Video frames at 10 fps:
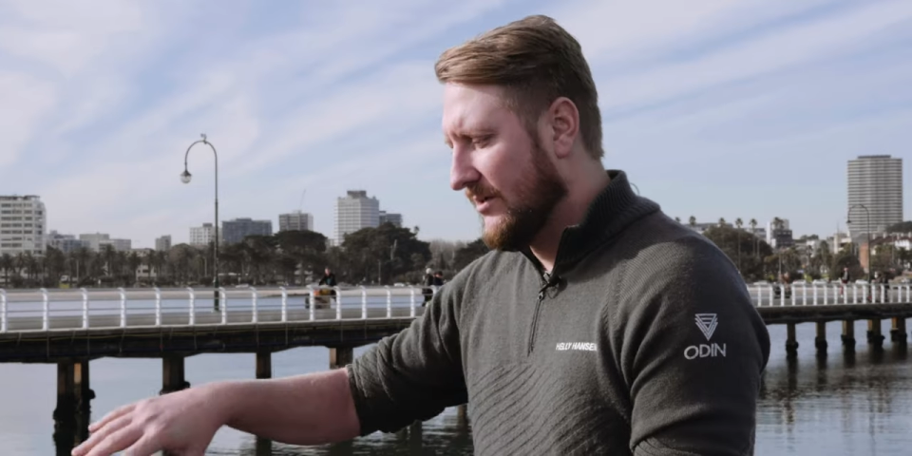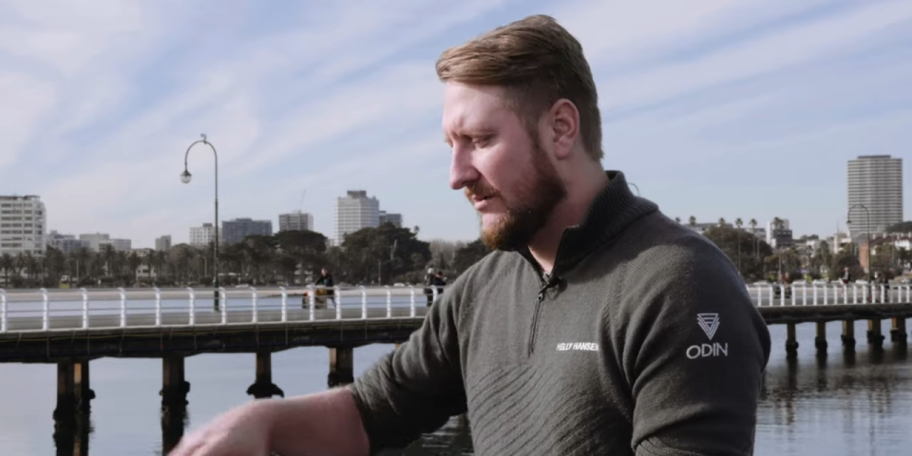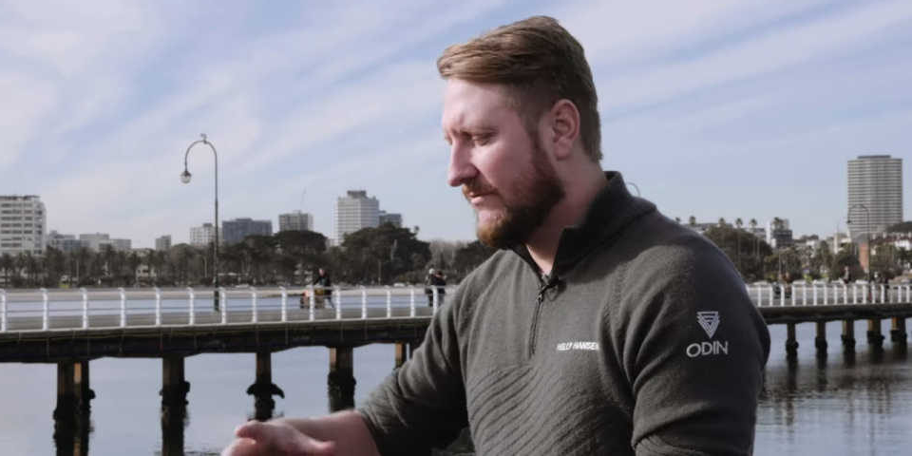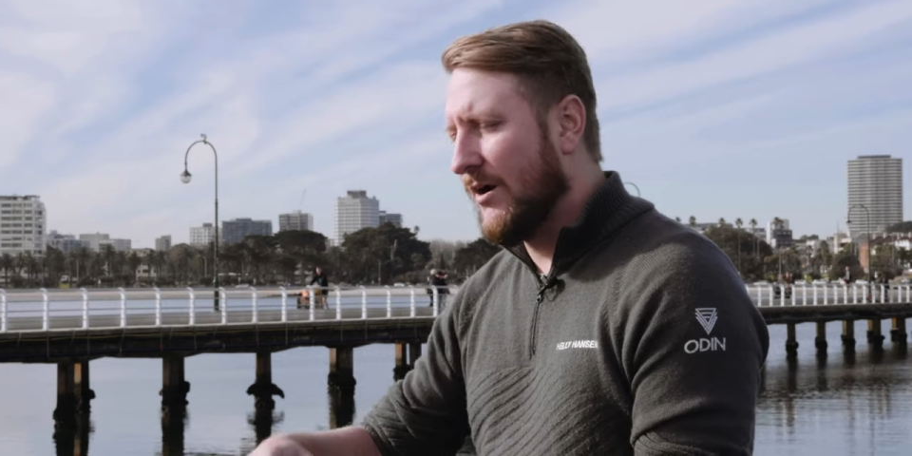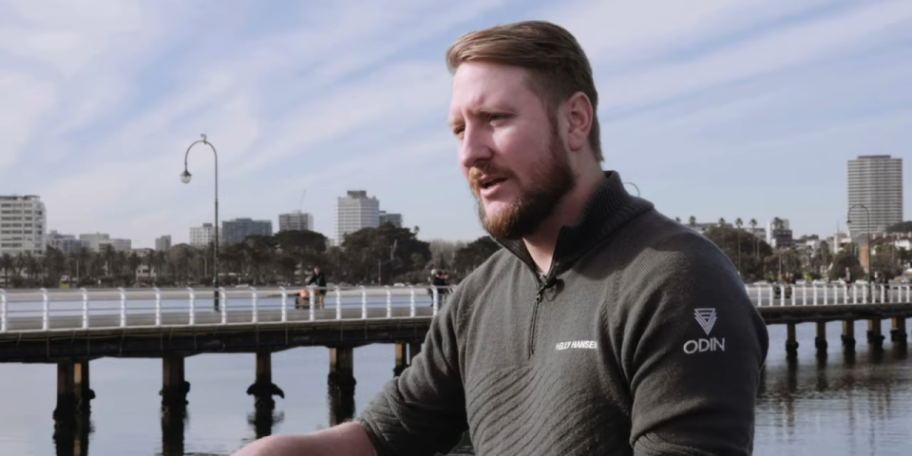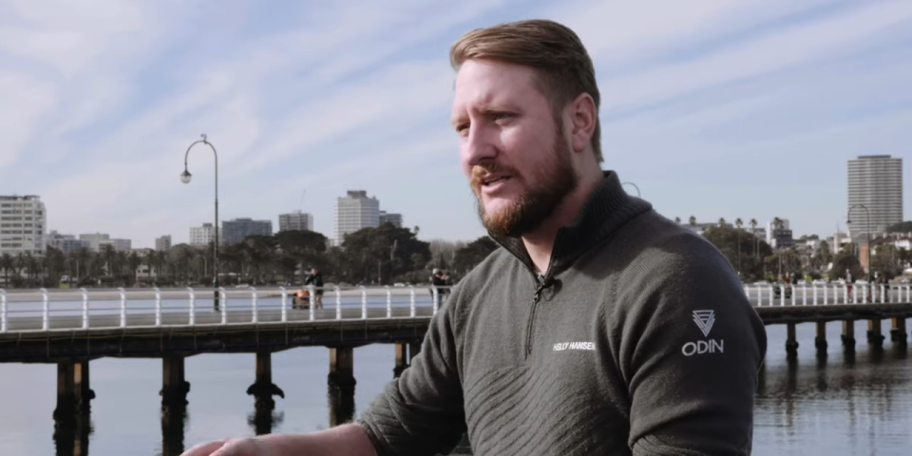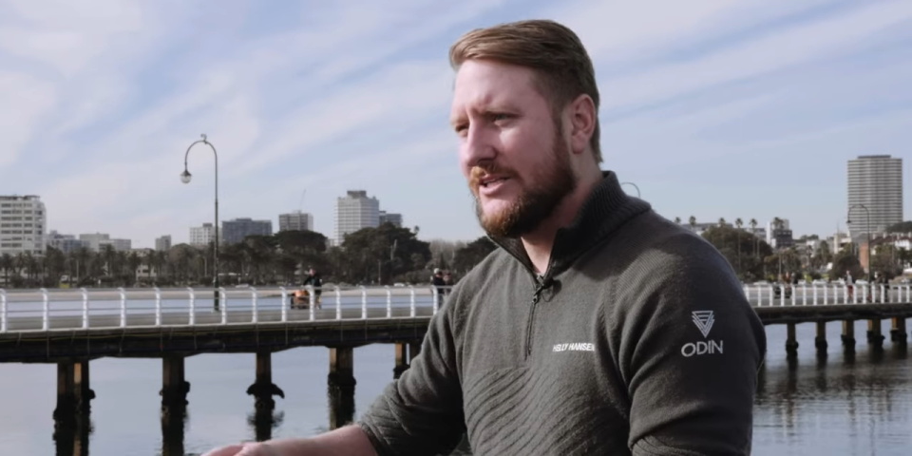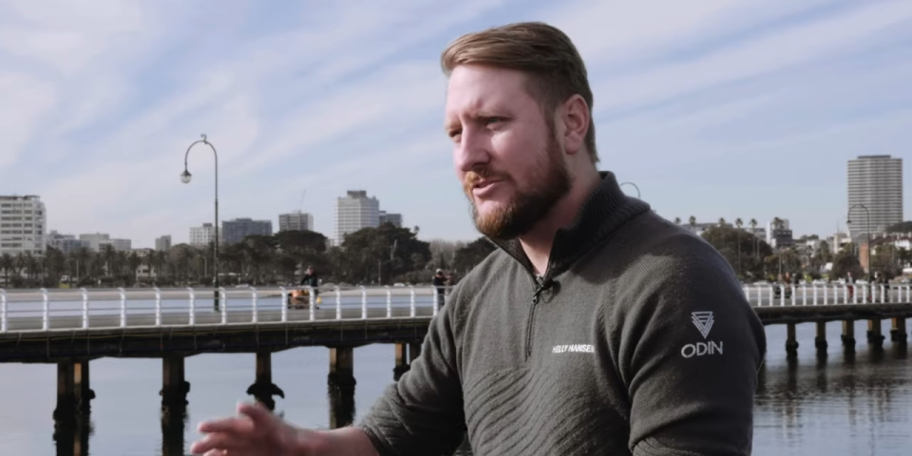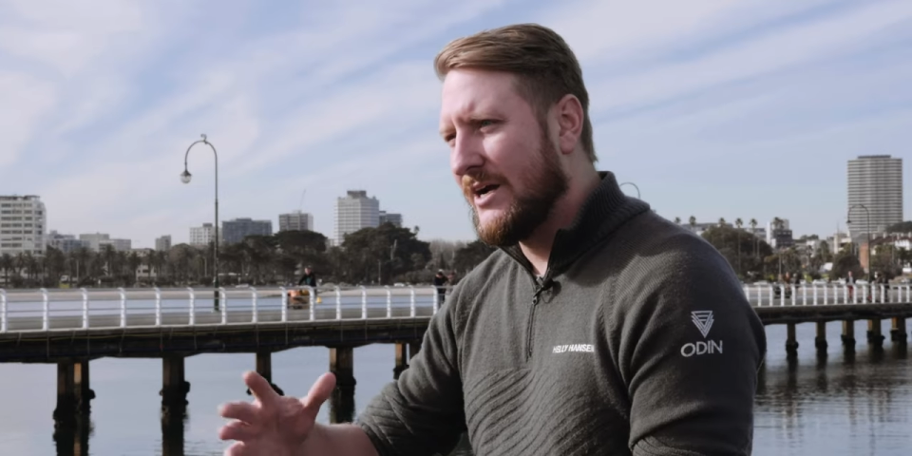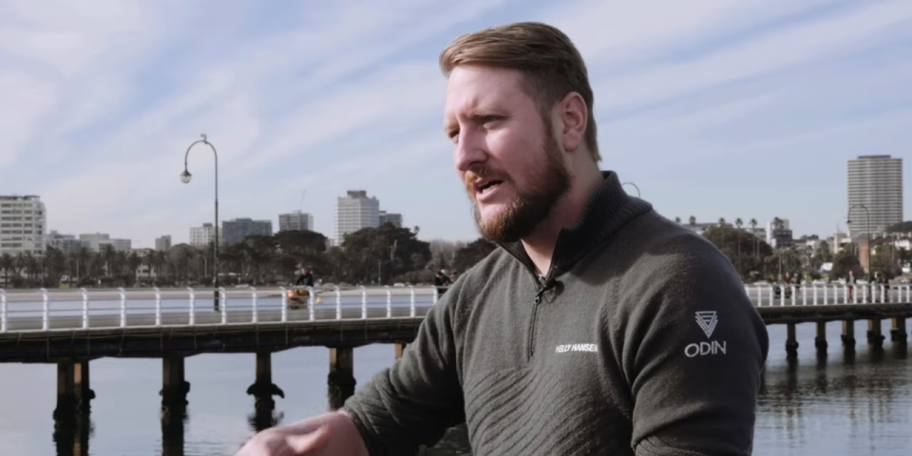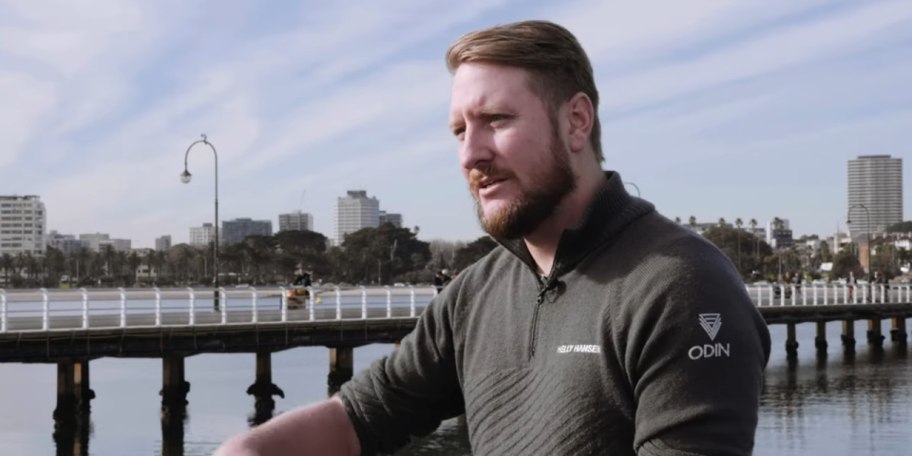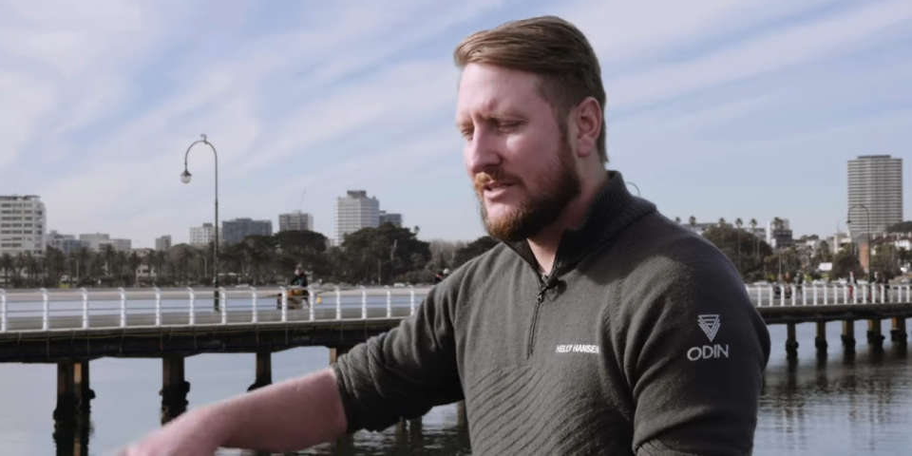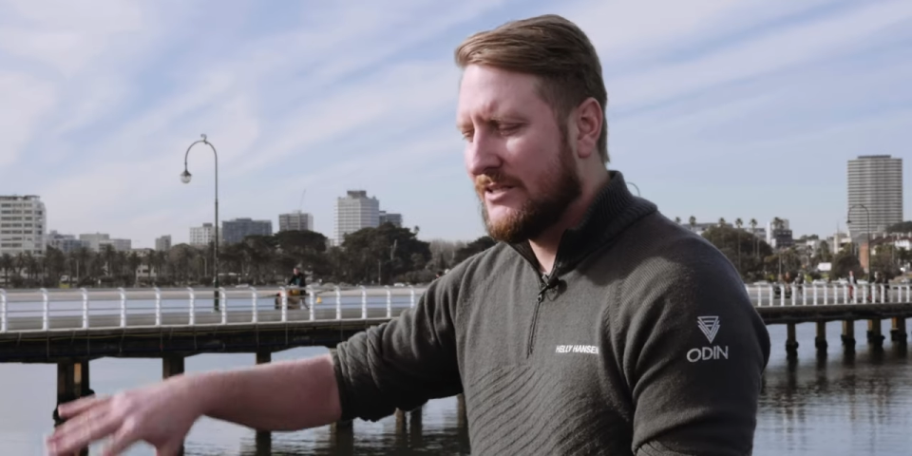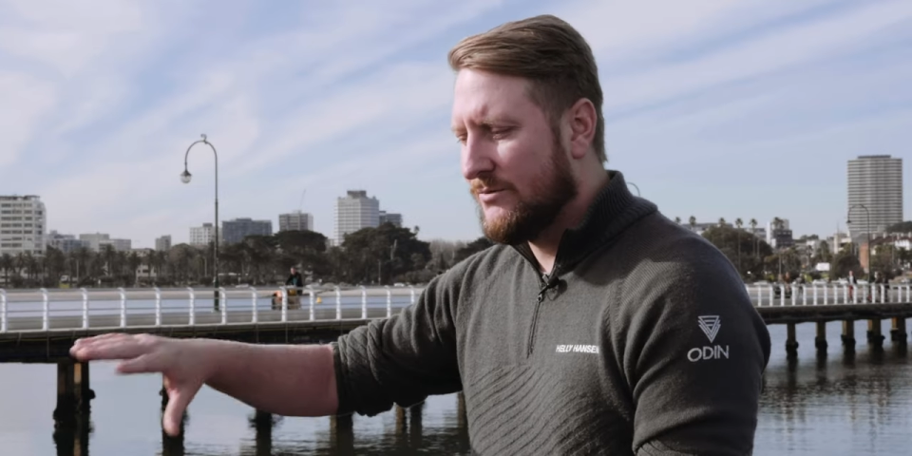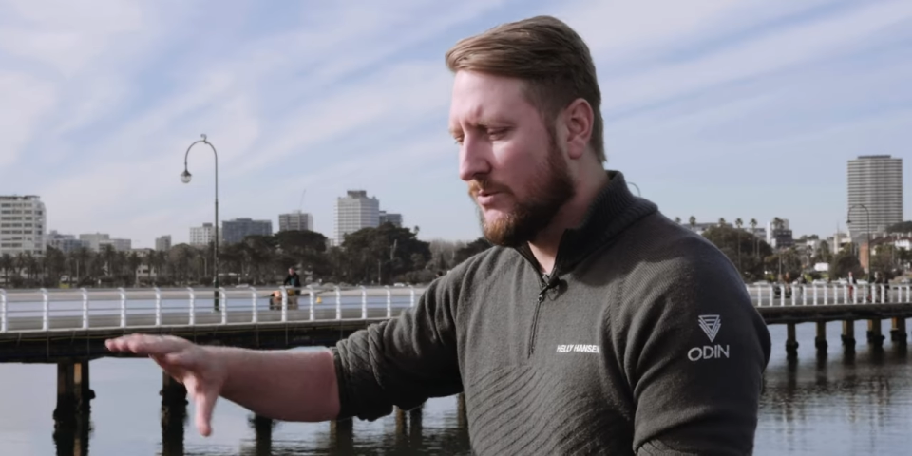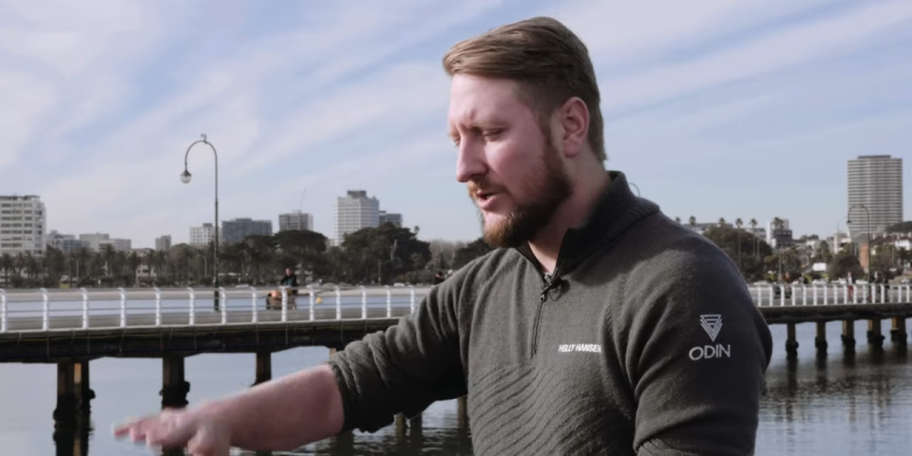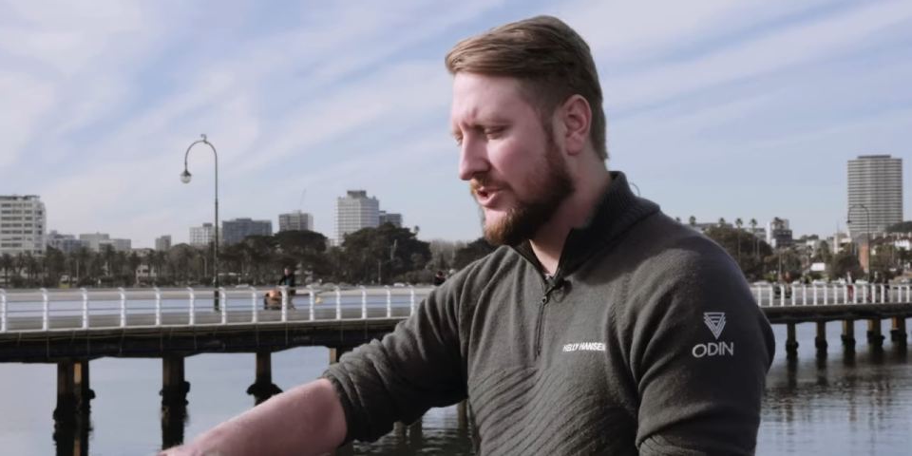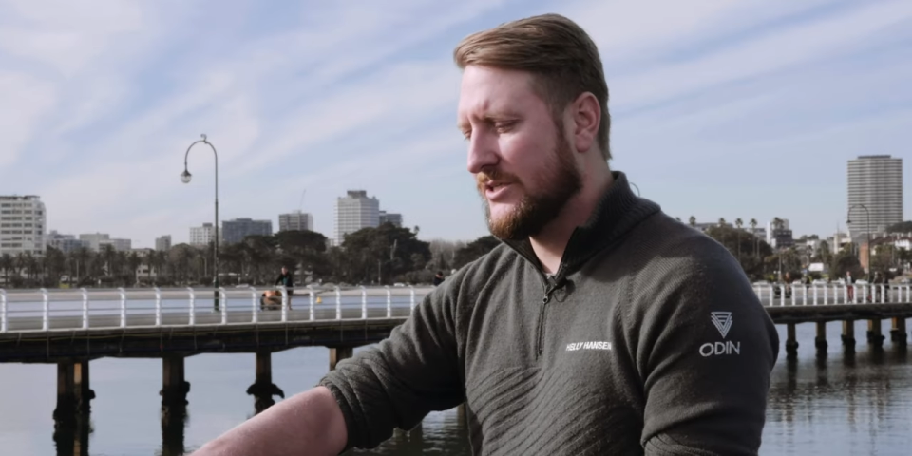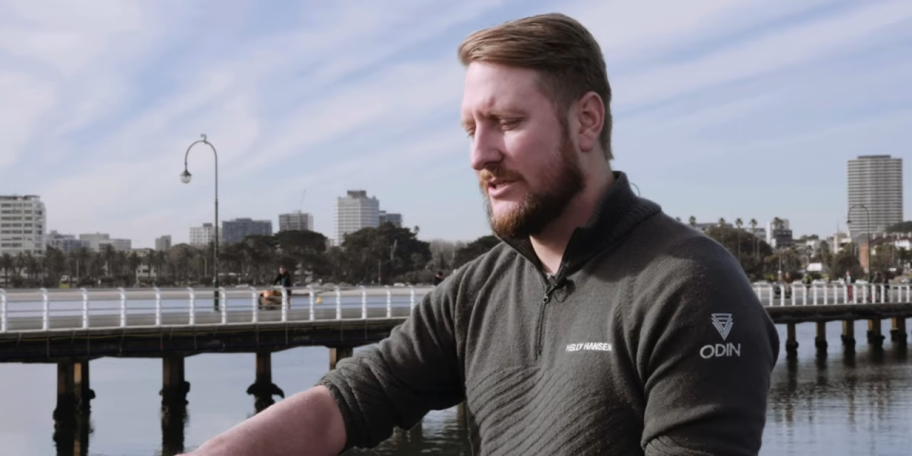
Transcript: uh, violently drowned and he'd washed